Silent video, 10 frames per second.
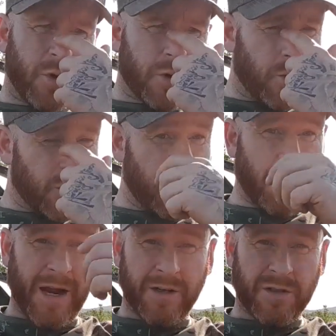with some
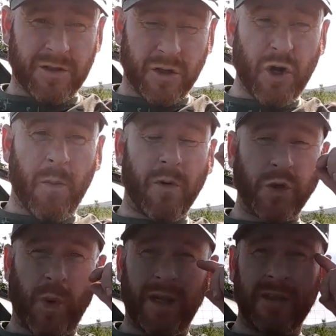maggots as a topper as
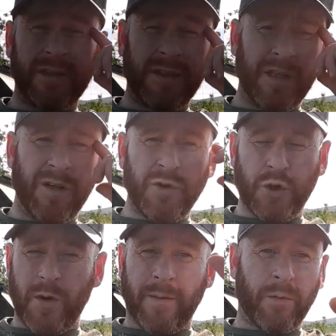well. 2
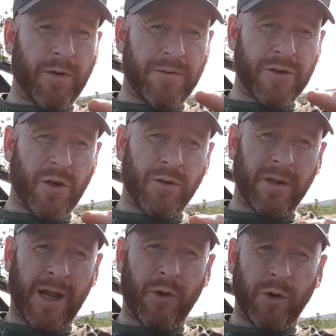of them I'm going to fish on
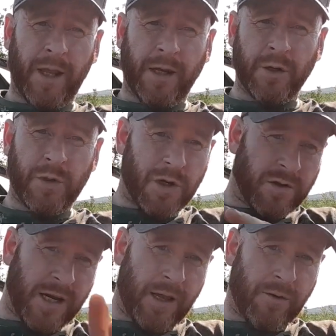Lecor leaders, which I'll
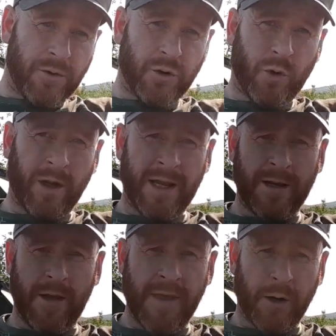take you through shortly,
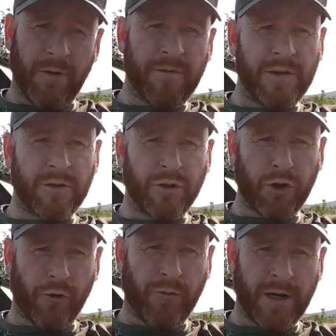and they're going to be fished on
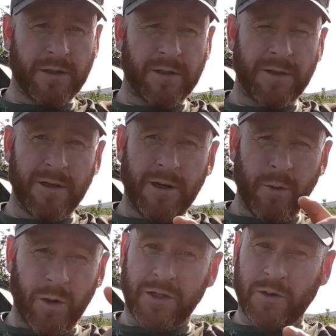chod rigs,
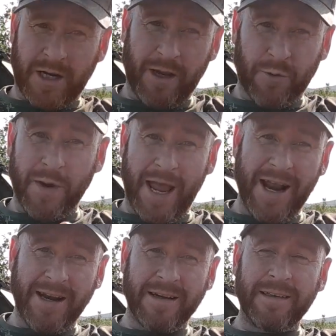which I'll take you through
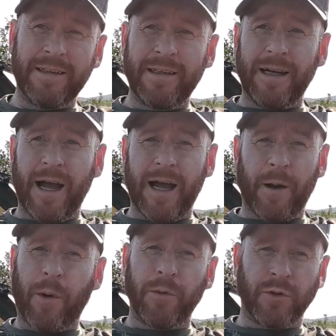again. I'll
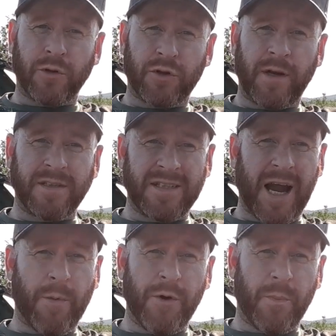probably also show you how to
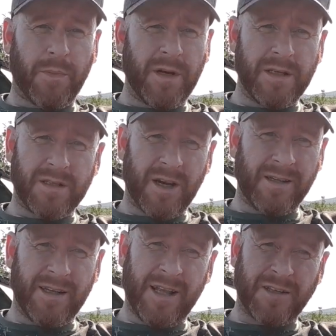tie one up. It's
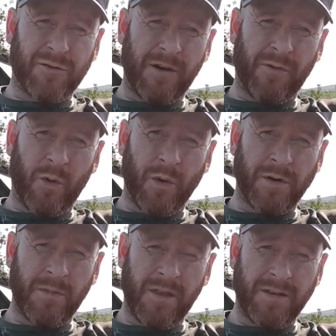dead straightforward,
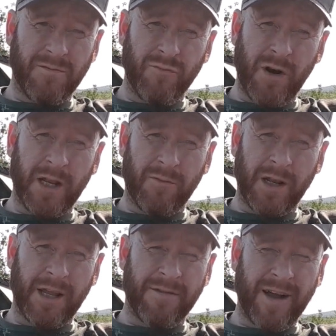but they're really,
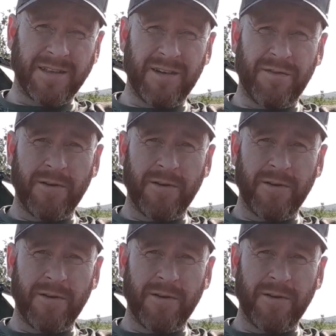really effective.